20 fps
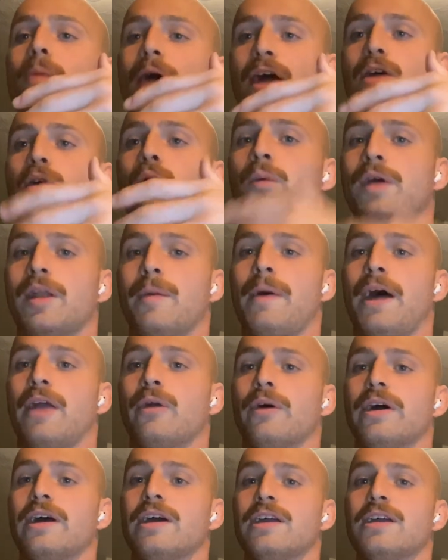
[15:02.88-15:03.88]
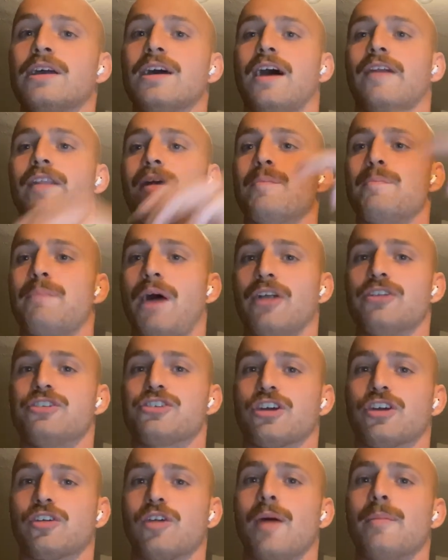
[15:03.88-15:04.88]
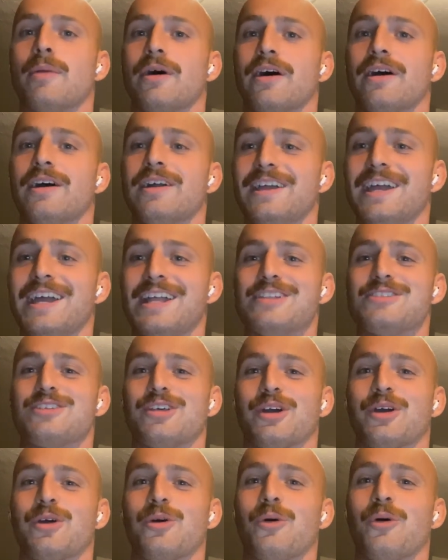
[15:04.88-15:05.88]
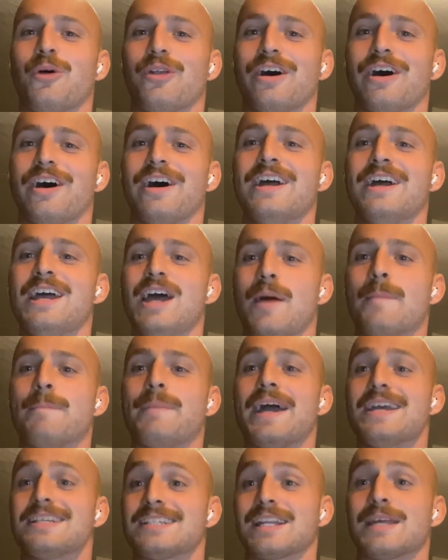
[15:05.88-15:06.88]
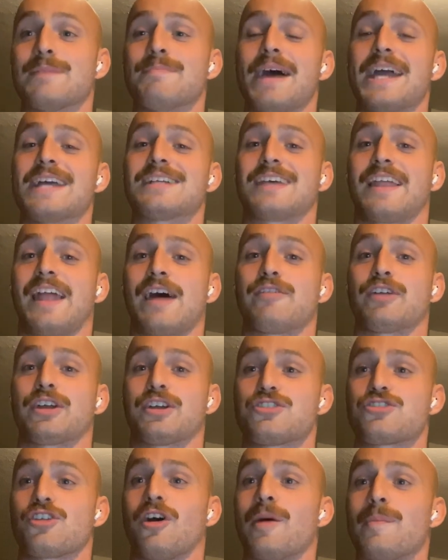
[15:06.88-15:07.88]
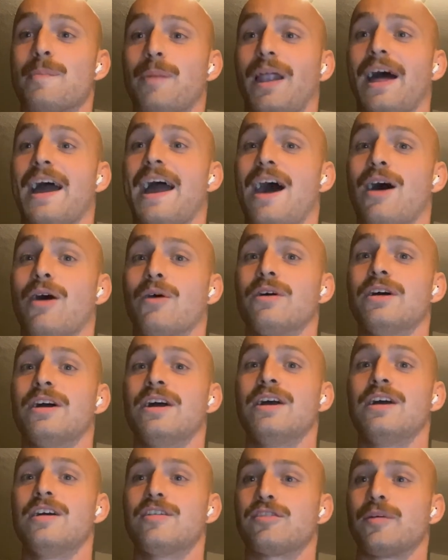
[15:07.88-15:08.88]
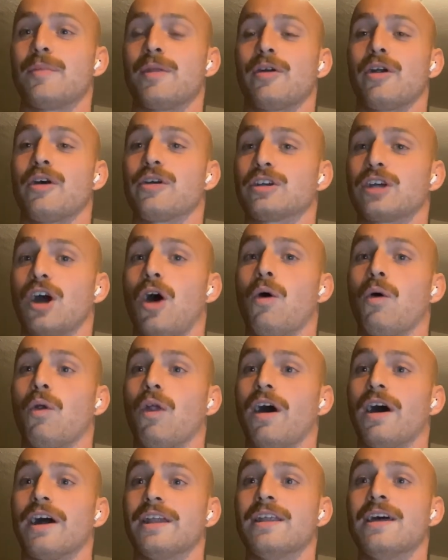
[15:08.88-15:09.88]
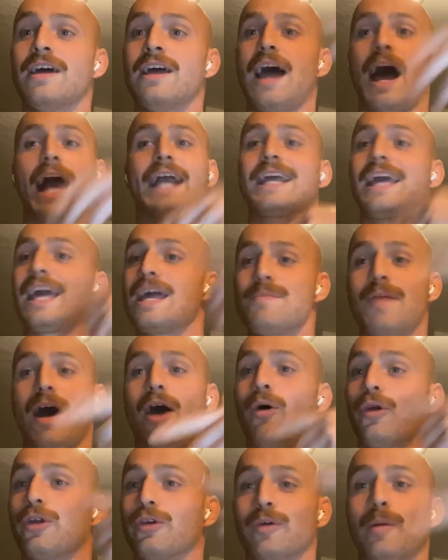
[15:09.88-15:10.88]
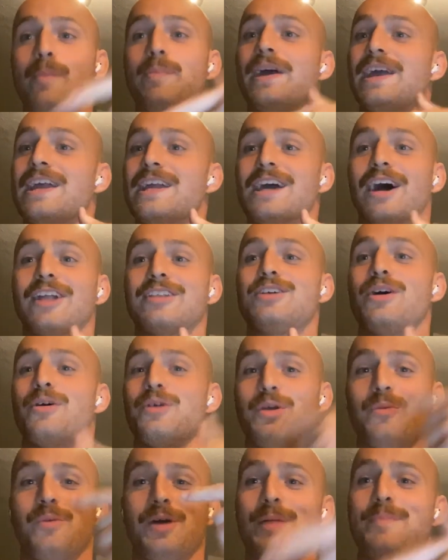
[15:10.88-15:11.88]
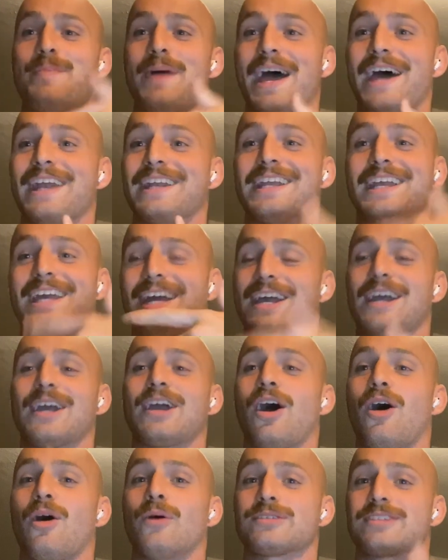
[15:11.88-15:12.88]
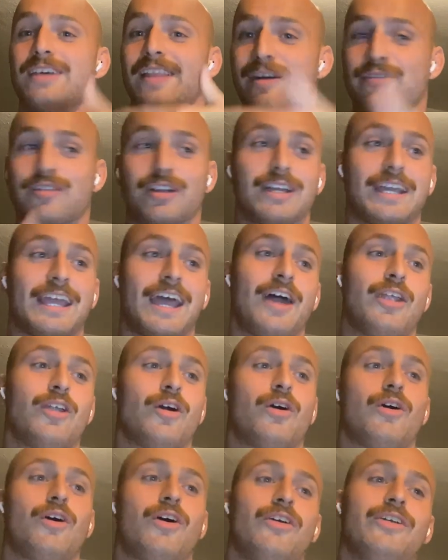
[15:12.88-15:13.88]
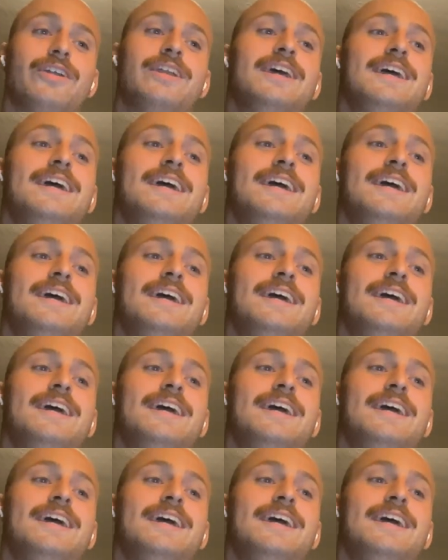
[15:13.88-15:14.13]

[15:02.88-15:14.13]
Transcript: back or win a penalty, and then punch a grubber into the corner and basically make South Africa try and play out from their own goal line and keep that on a repeat until you win a pen, kick a goal, South Africa get a knock on,